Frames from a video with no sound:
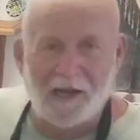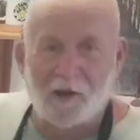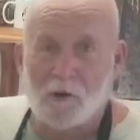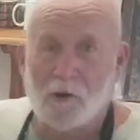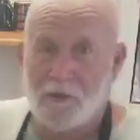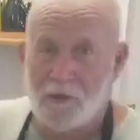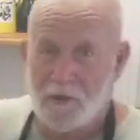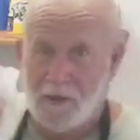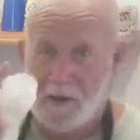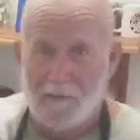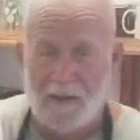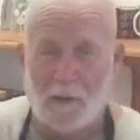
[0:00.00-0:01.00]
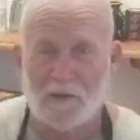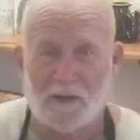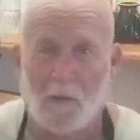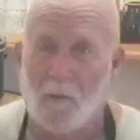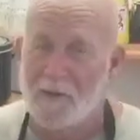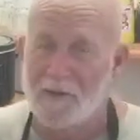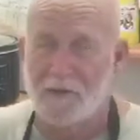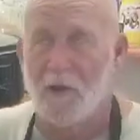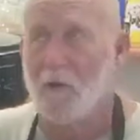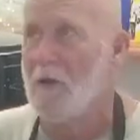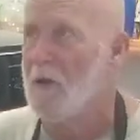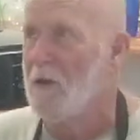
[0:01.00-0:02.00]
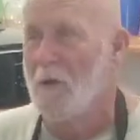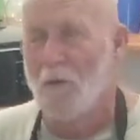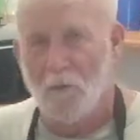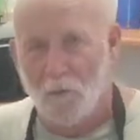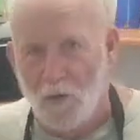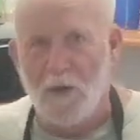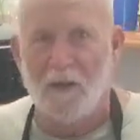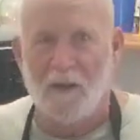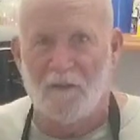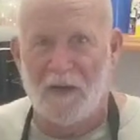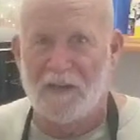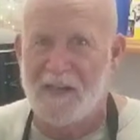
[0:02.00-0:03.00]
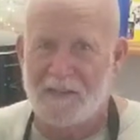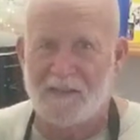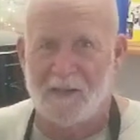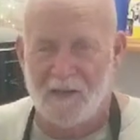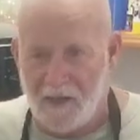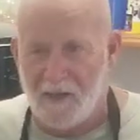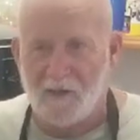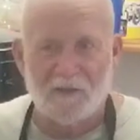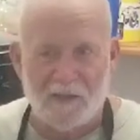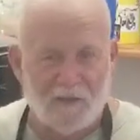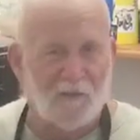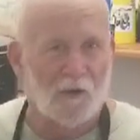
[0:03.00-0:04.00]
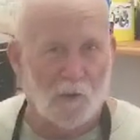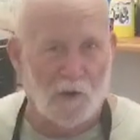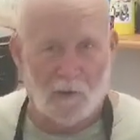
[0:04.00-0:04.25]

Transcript: Planet Earth. That was a couple months ago. Really fantastic. Again, Steven